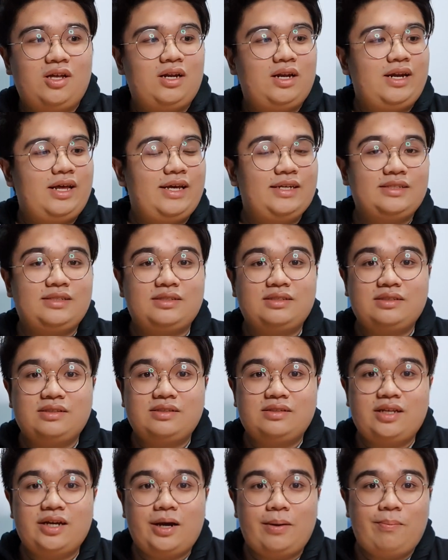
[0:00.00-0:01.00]
let's
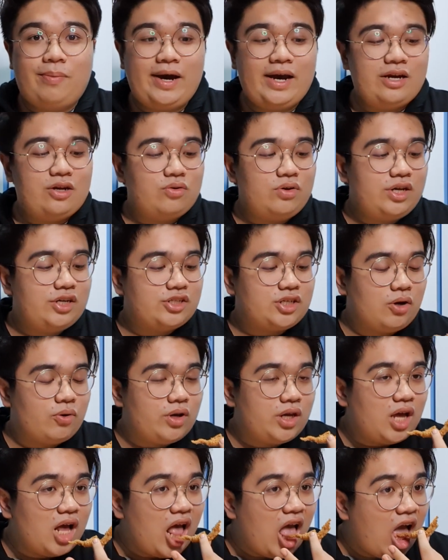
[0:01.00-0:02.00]
take a bite into it, shall
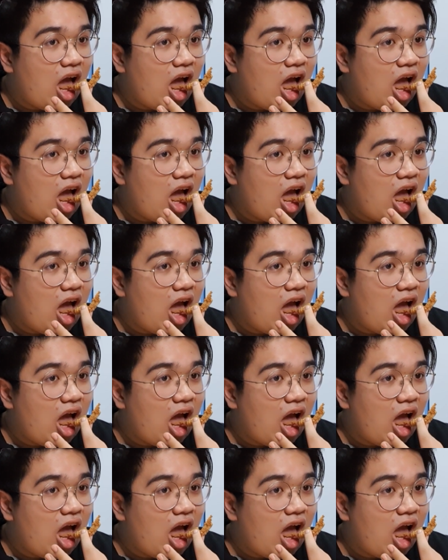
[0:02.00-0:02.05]
we?